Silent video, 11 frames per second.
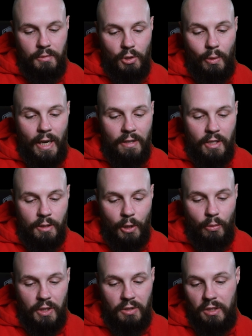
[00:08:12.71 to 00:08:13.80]
So we'll add that to my
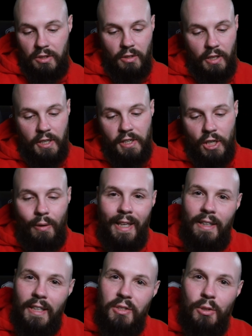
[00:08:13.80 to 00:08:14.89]
wish list. There you go. I
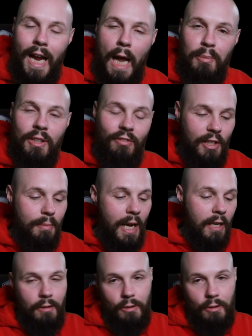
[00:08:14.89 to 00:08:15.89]
get nice little haptic feedback.